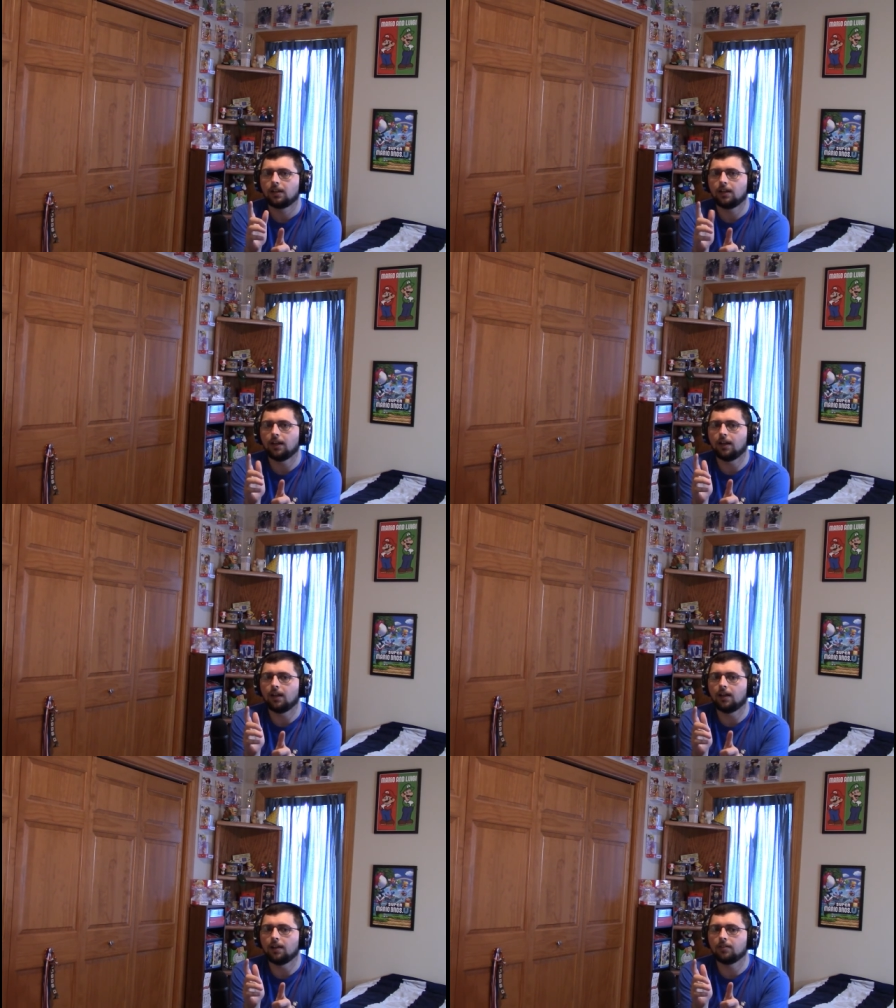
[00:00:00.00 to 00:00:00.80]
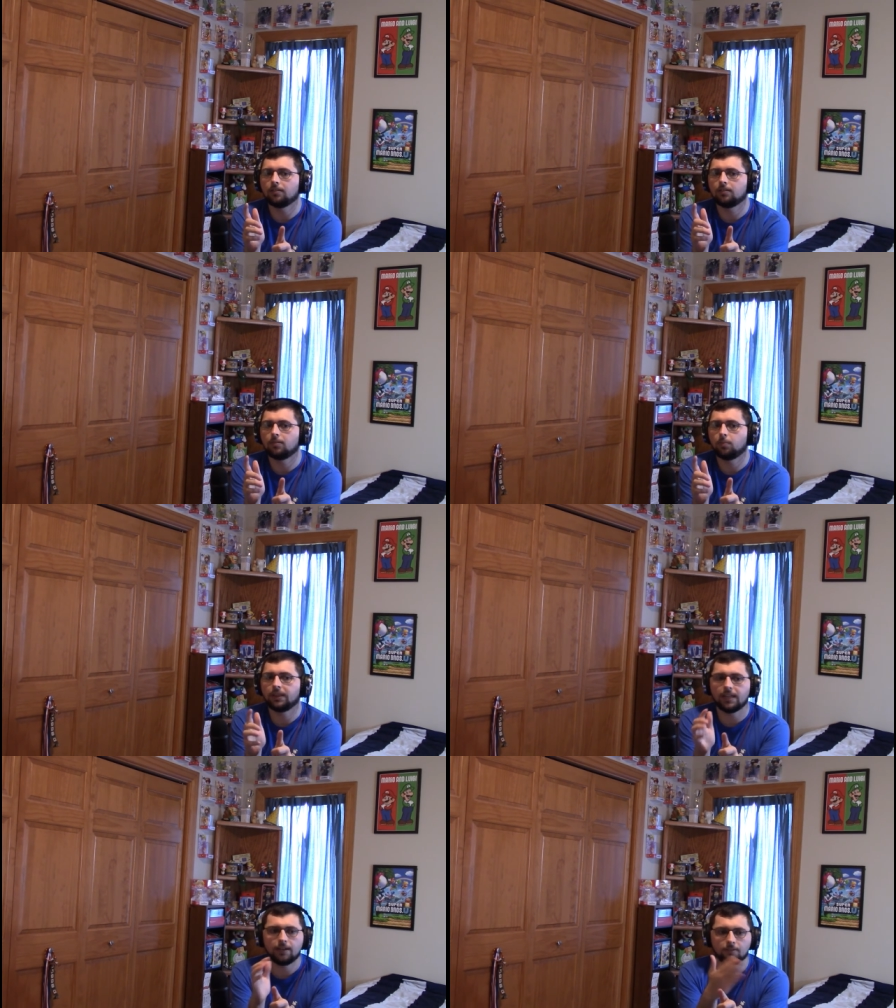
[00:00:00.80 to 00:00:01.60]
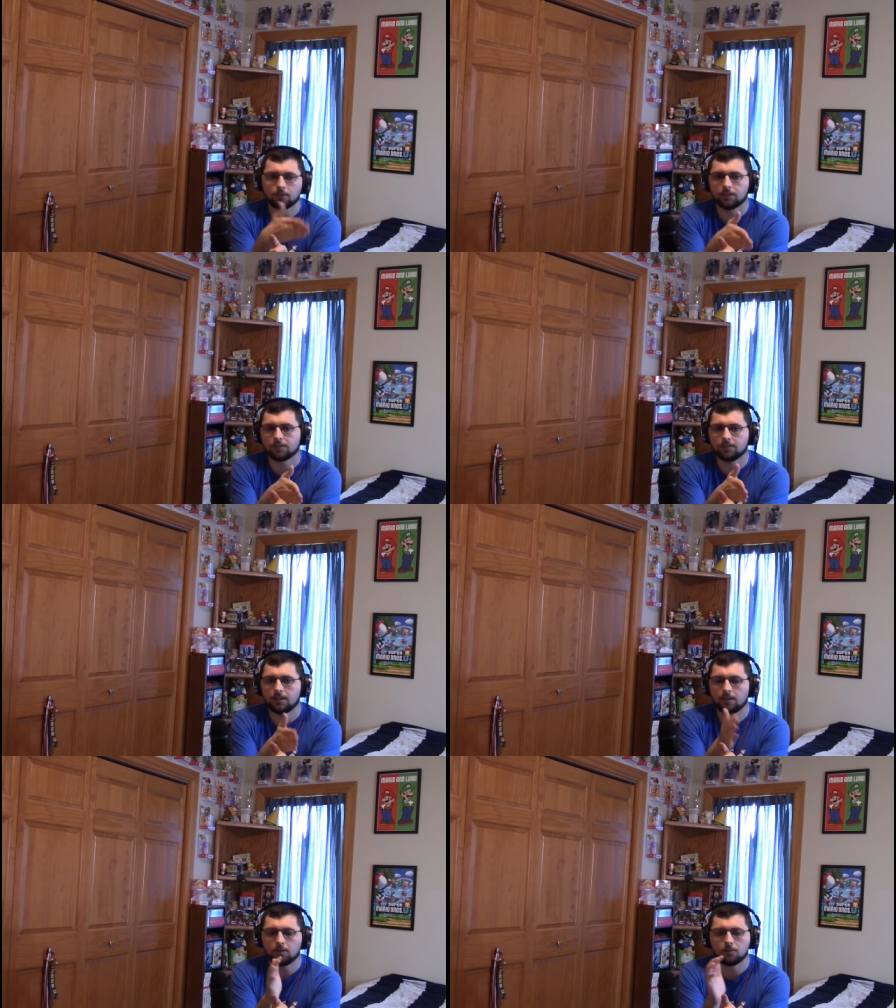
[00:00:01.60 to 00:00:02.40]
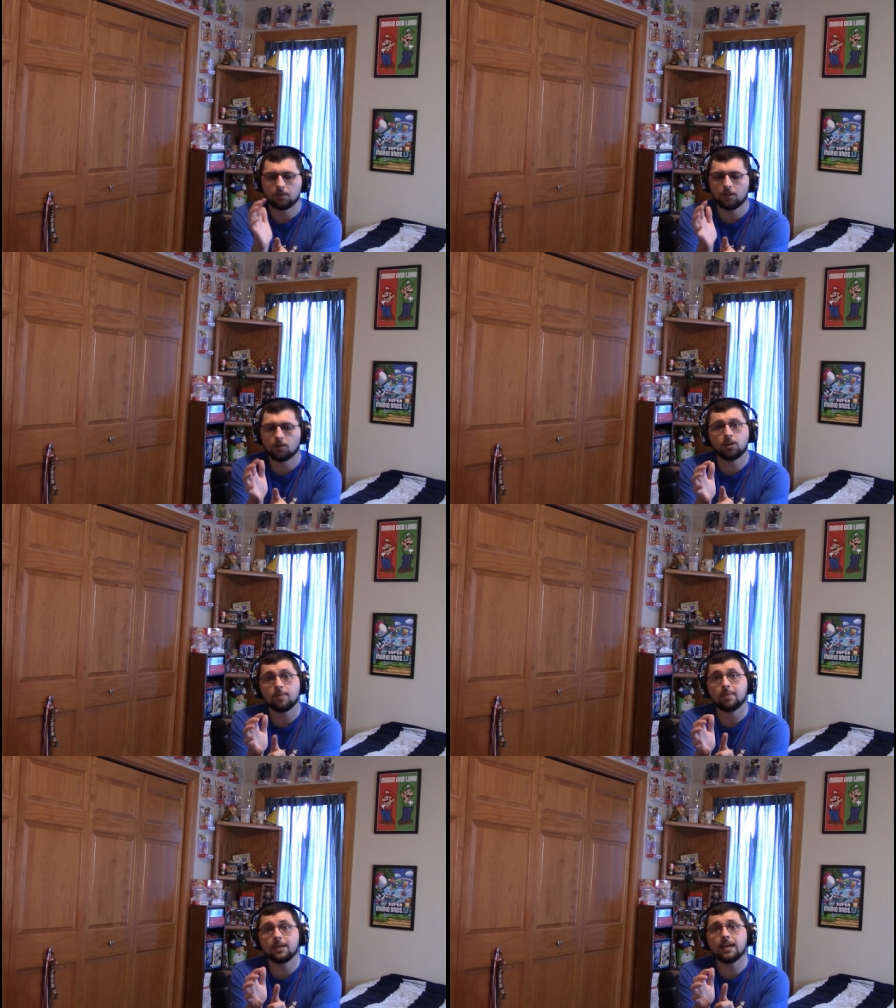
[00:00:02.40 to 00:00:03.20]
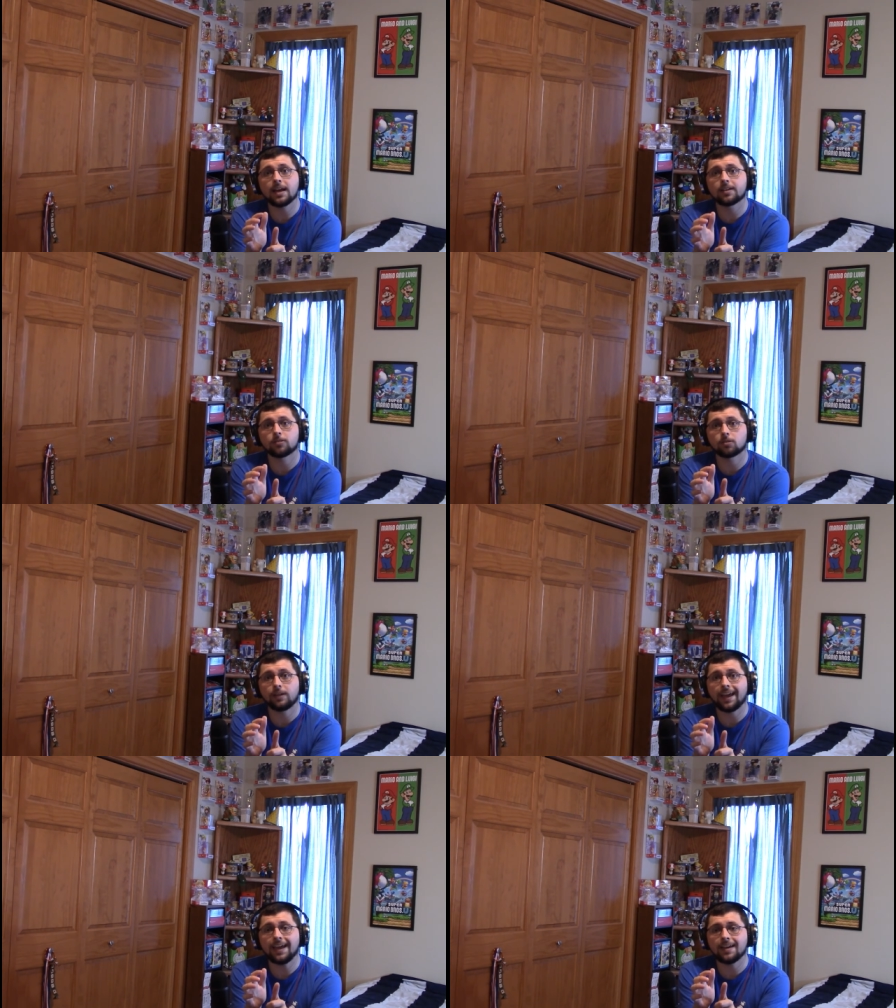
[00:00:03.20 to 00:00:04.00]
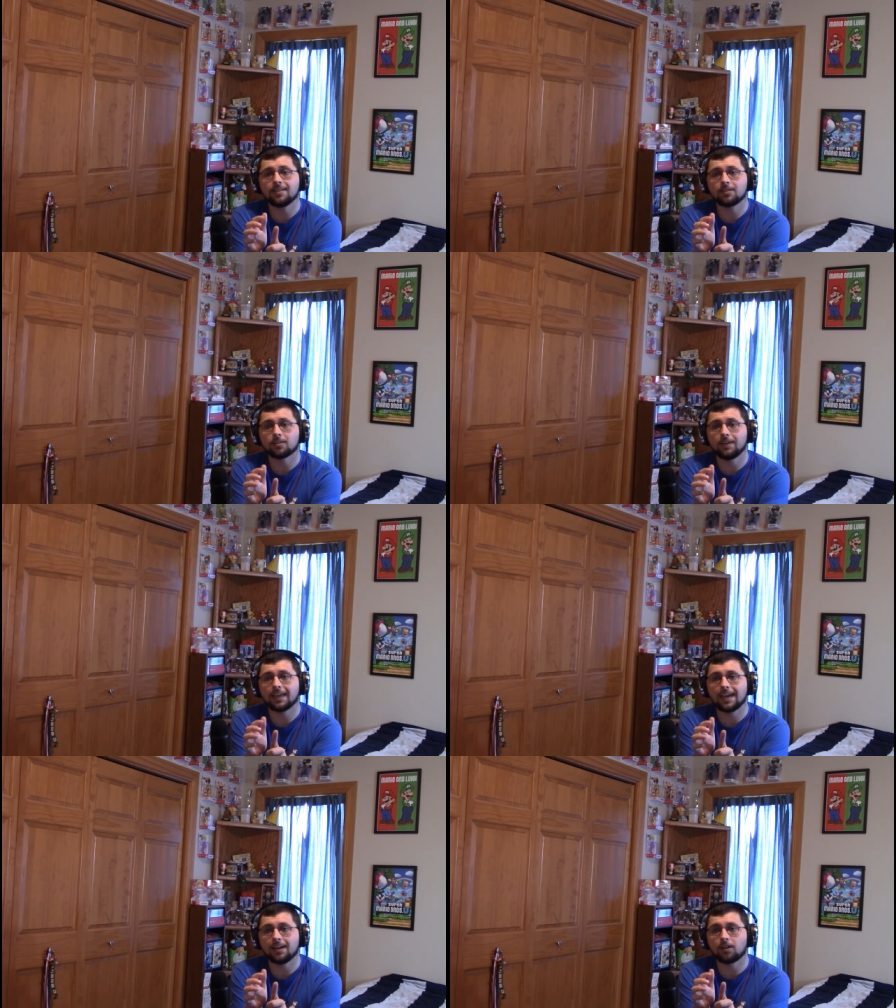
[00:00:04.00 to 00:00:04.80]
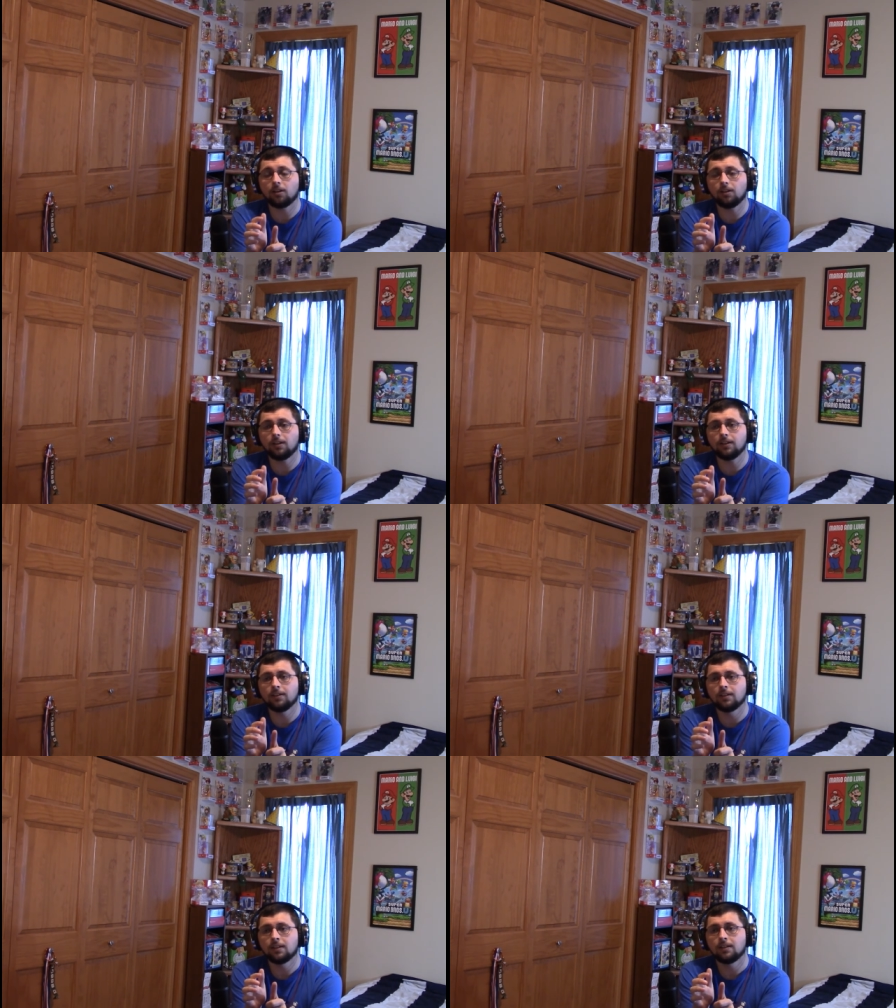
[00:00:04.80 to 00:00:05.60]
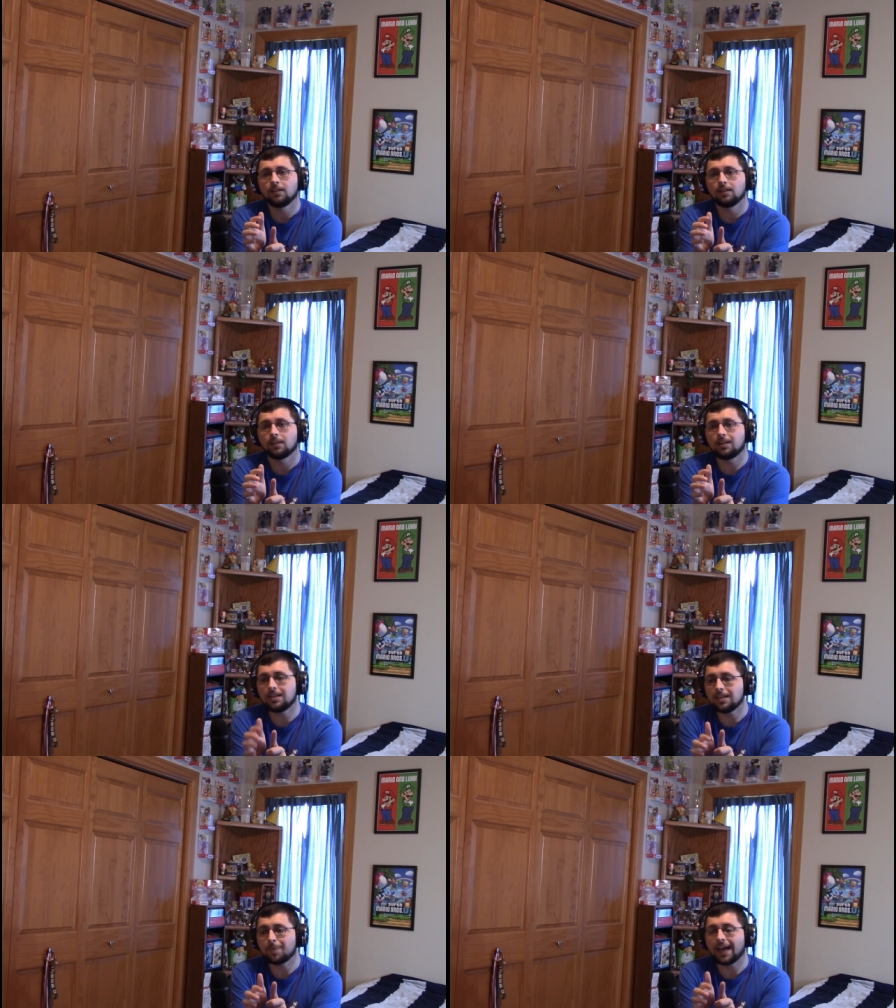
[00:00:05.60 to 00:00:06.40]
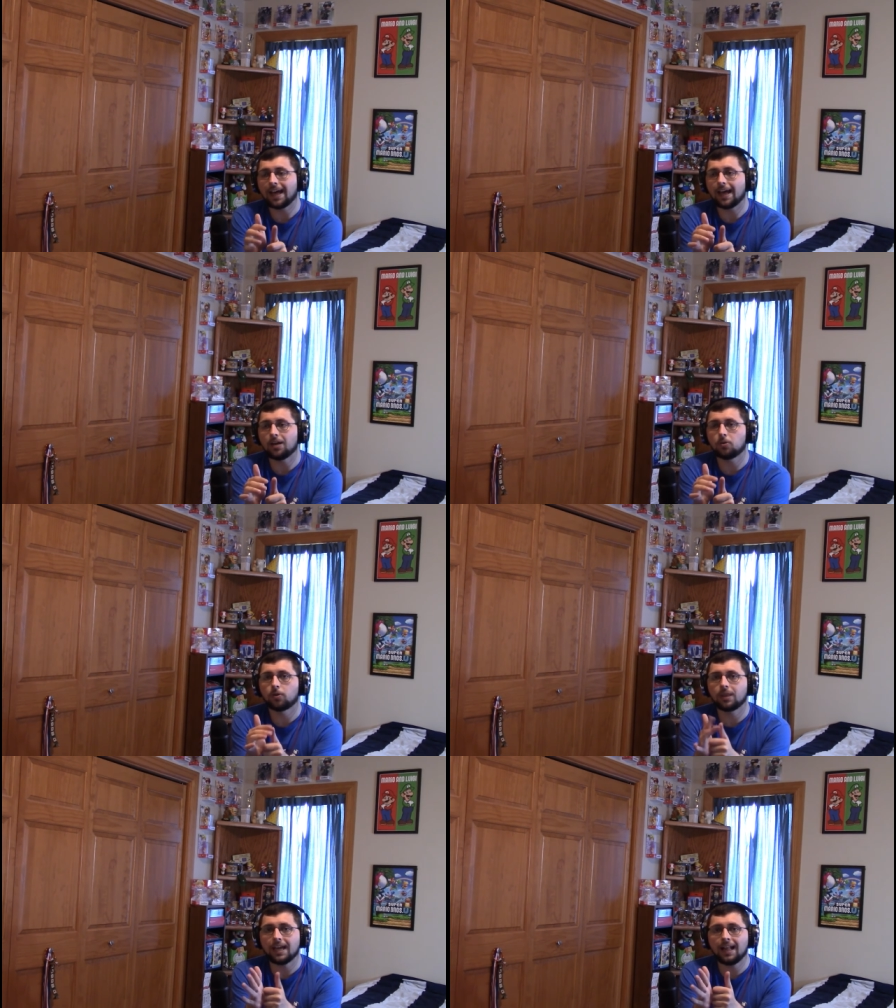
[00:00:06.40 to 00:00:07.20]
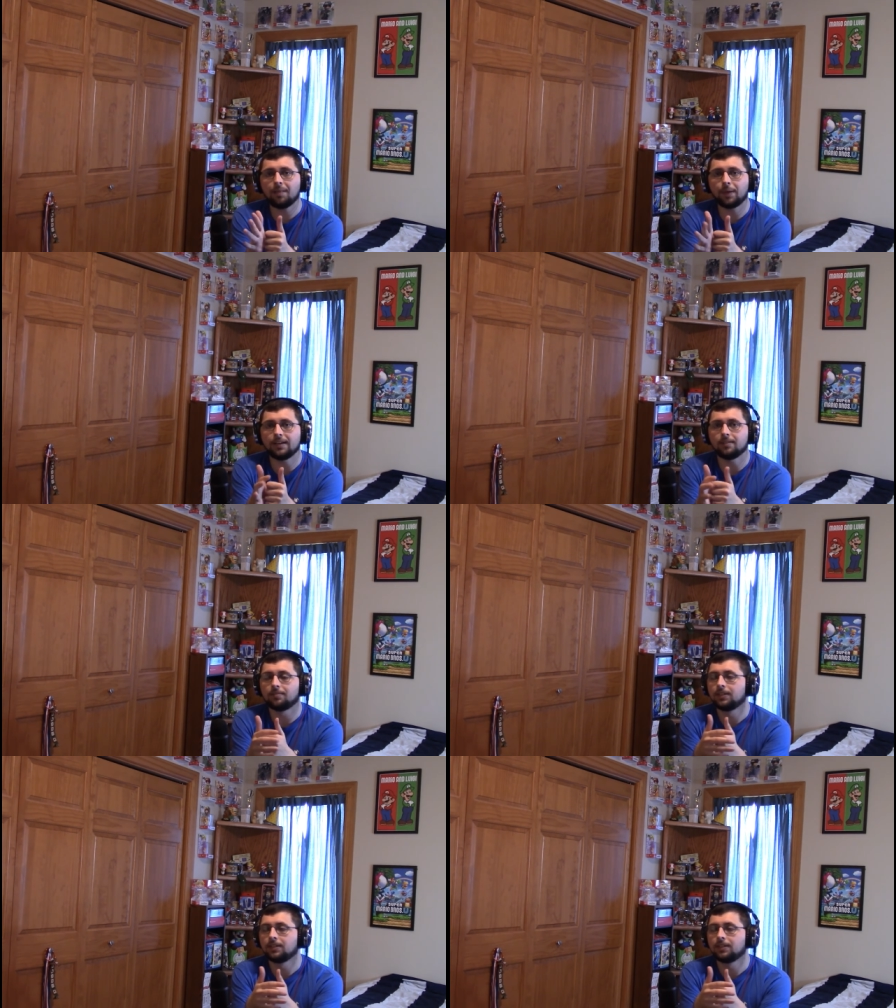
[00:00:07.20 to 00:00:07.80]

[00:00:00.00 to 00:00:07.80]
But then, of course, no human being has 3 hands, so it can't hold the D-pad or the L button.